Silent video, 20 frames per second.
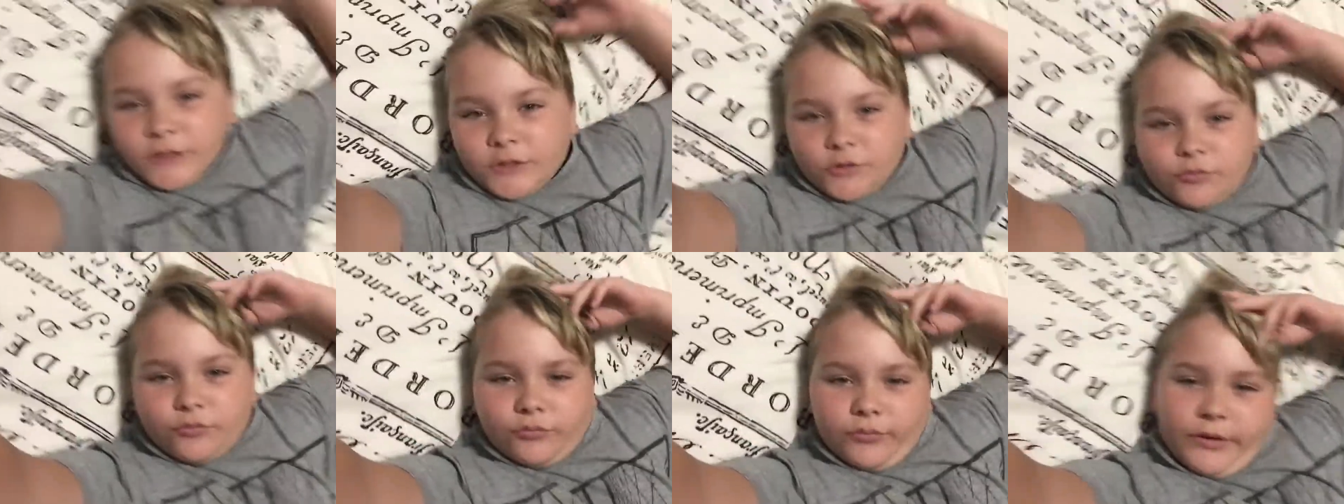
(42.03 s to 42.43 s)

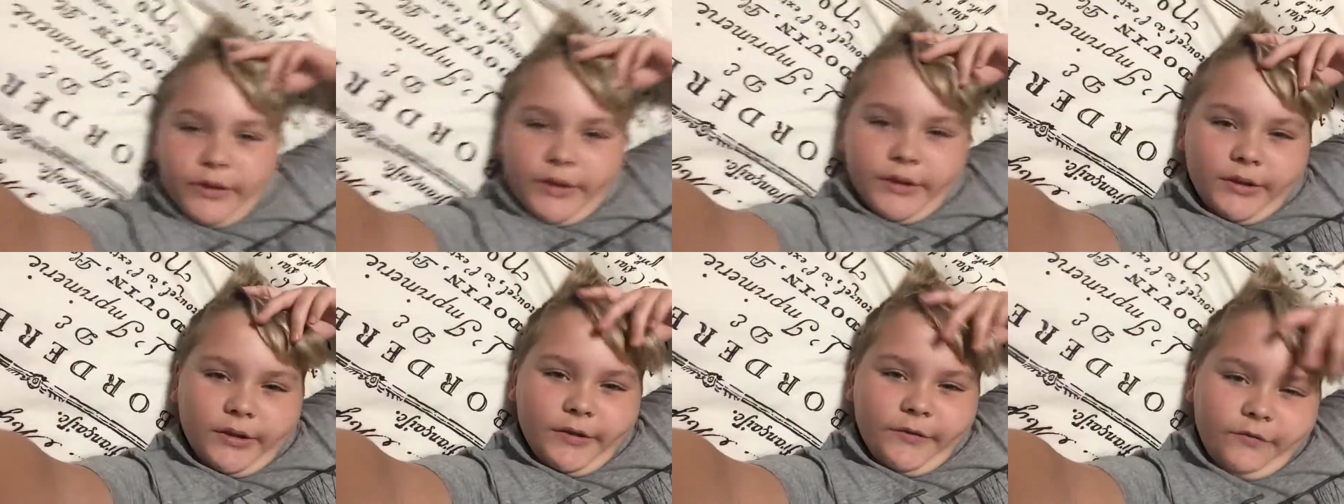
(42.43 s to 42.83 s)
It's
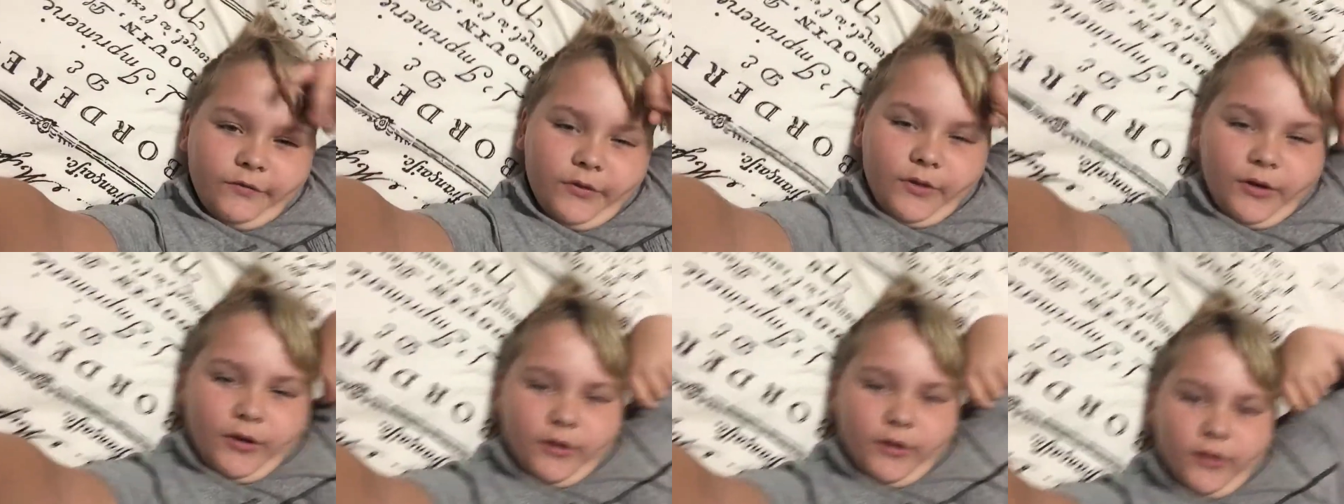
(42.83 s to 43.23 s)
really
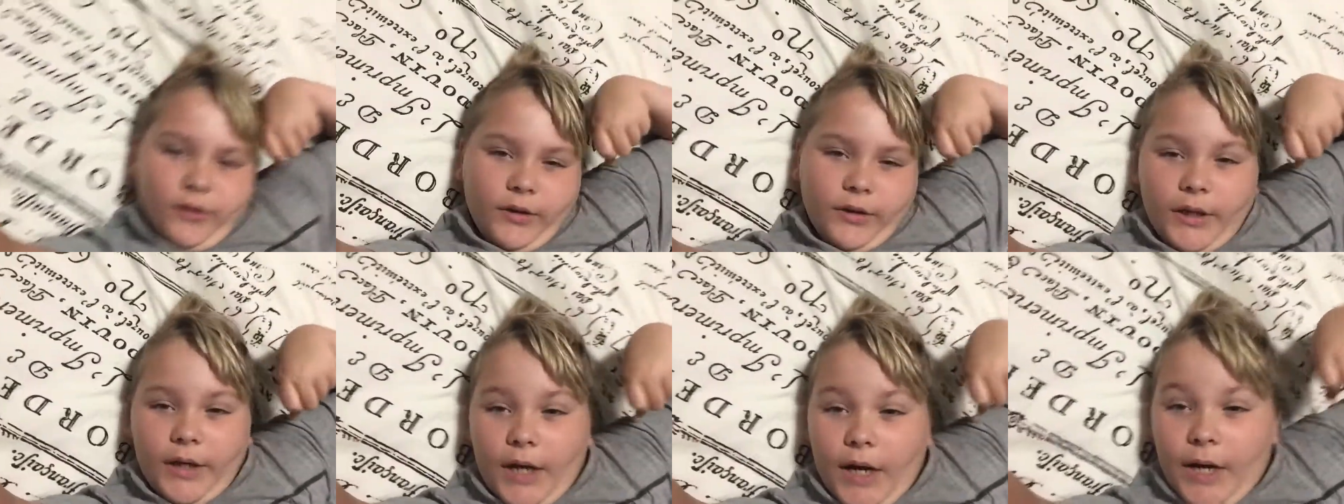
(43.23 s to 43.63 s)
fun.
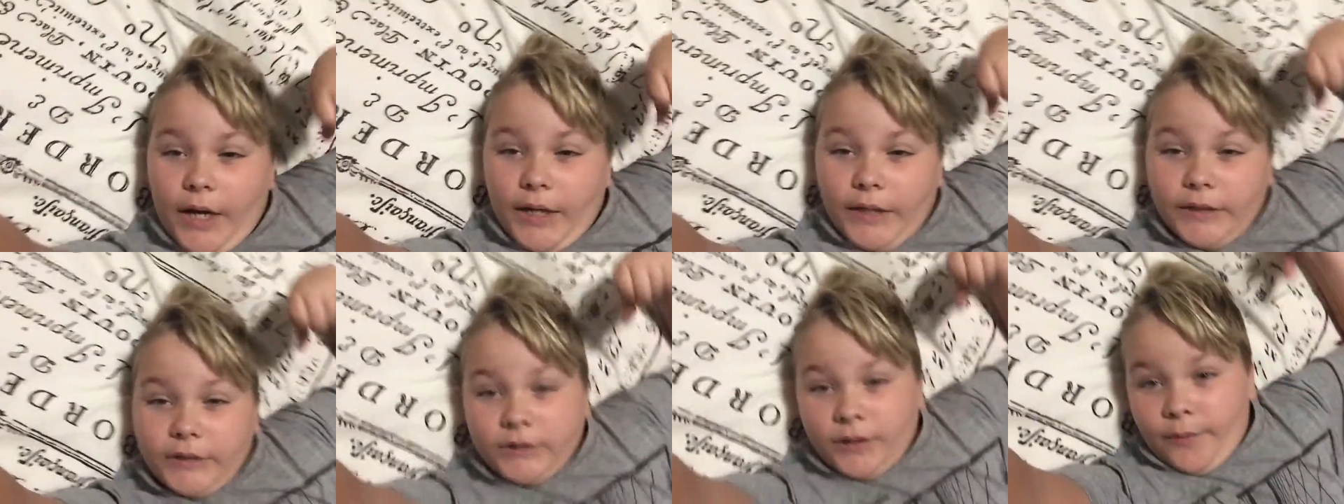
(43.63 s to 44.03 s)

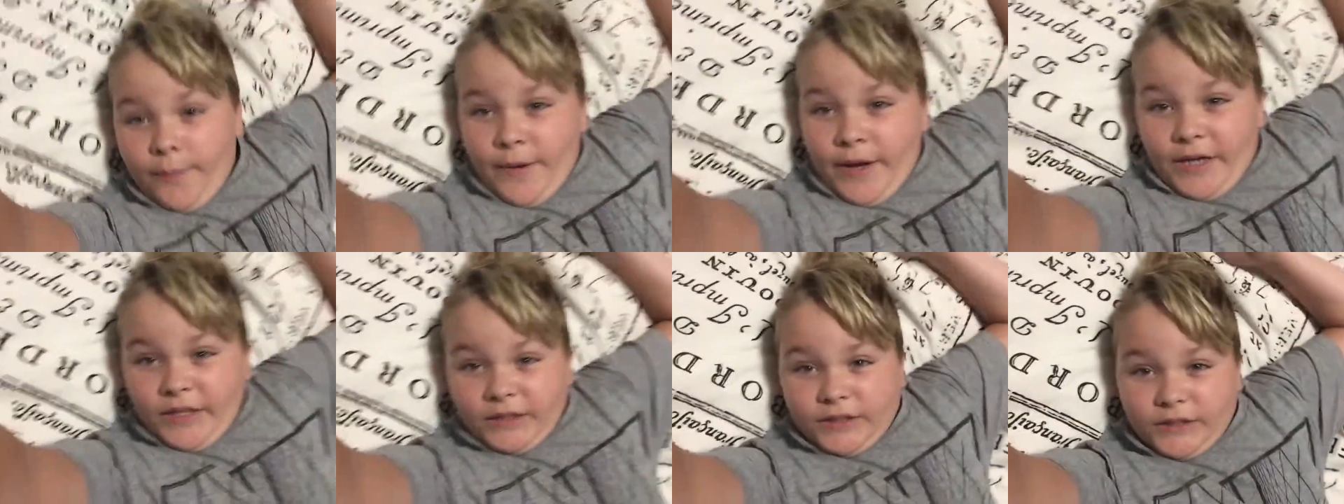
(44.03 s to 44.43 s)
It's
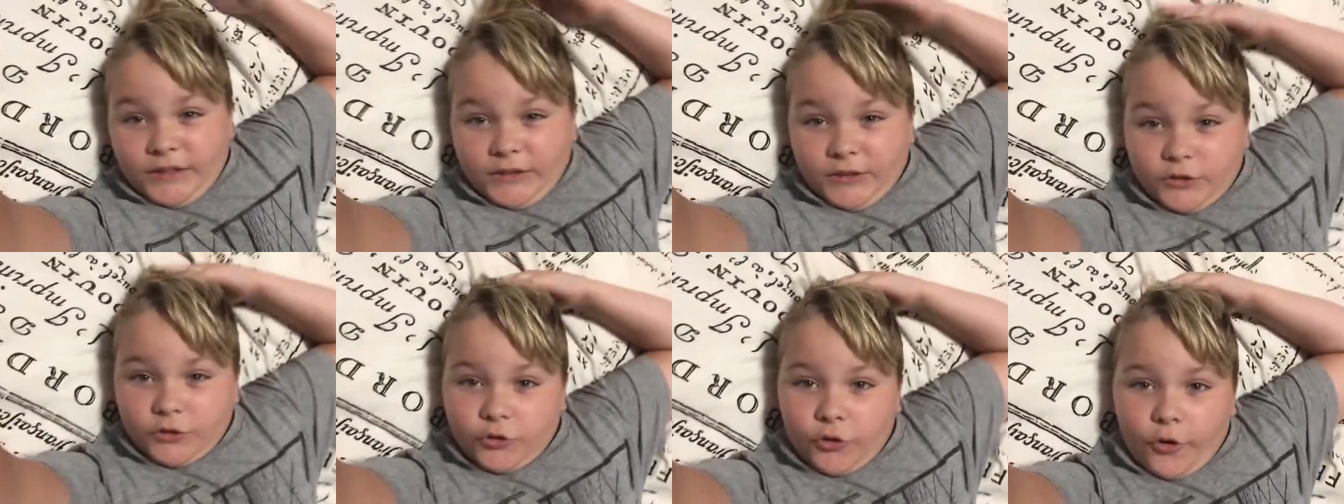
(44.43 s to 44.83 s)

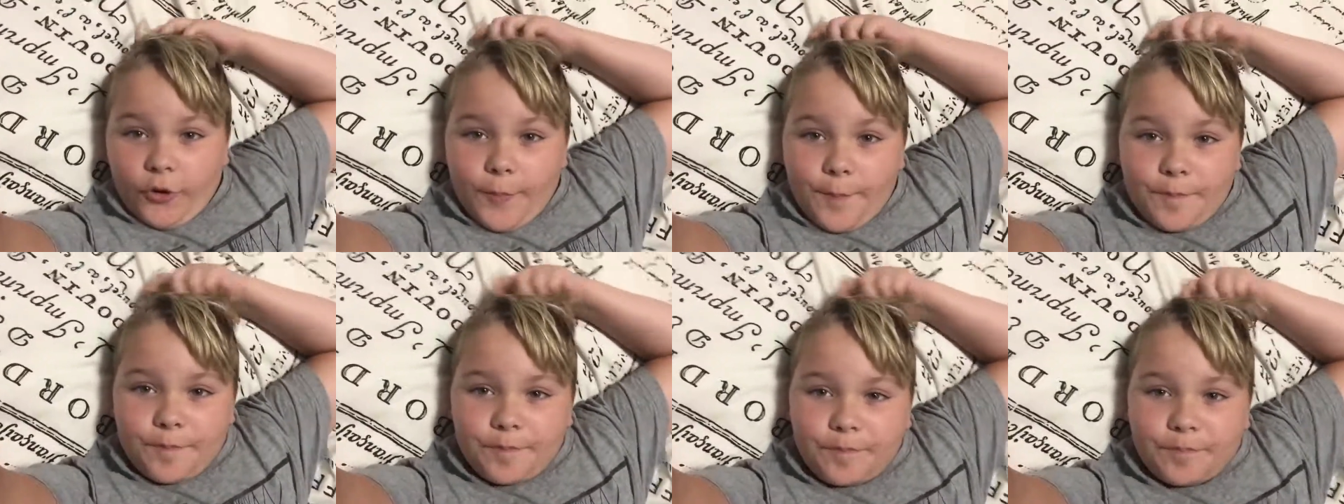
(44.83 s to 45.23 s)
amazing. So,